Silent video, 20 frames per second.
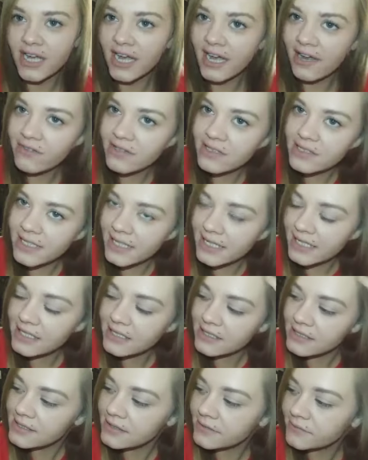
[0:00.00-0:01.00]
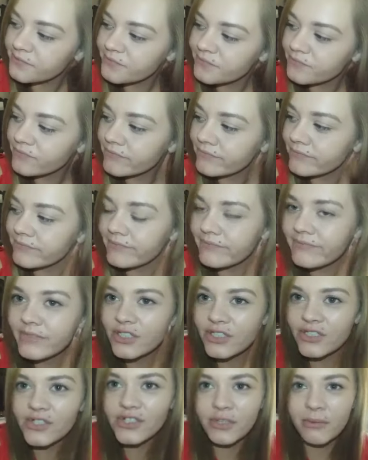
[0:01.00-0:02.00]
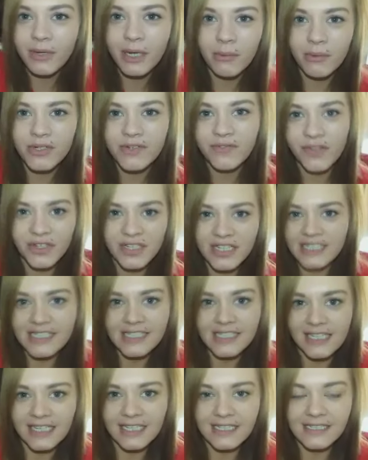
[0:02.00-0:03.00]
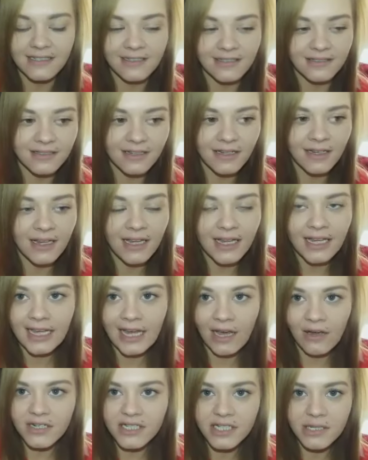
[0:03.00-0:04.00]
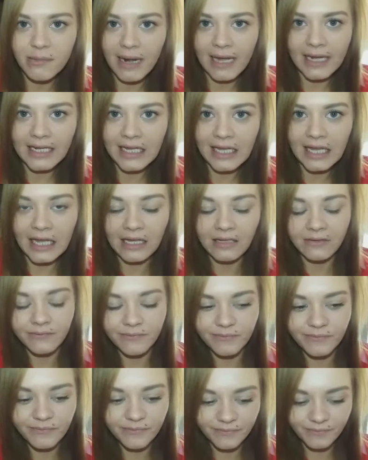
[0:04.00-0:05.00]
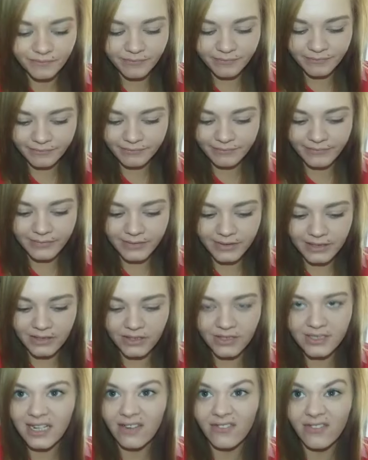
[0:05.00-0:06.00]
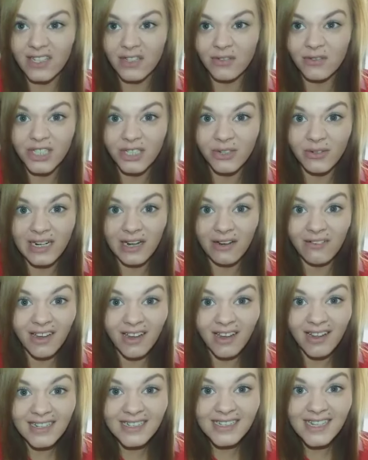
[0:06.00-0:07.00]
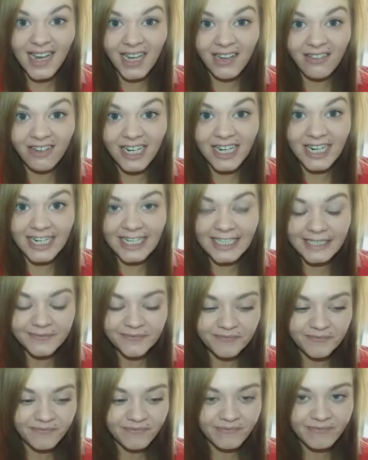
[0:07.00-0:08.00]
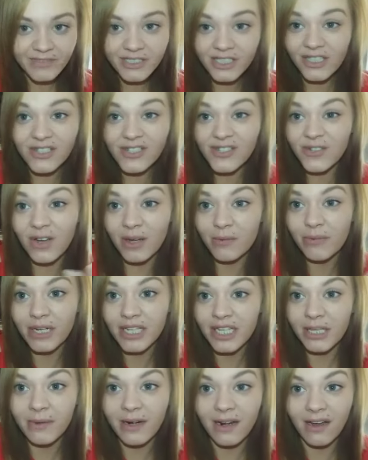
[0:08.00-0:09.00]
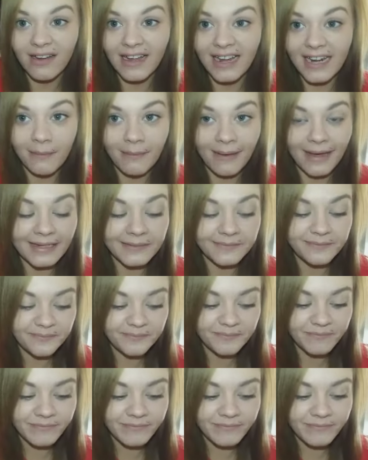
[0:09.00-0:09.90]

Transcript: share and things just so we can watch a few Disneys and get under the blanket and just have a little chilled out girly day, really. So I just thought I'd bring you along anyway. I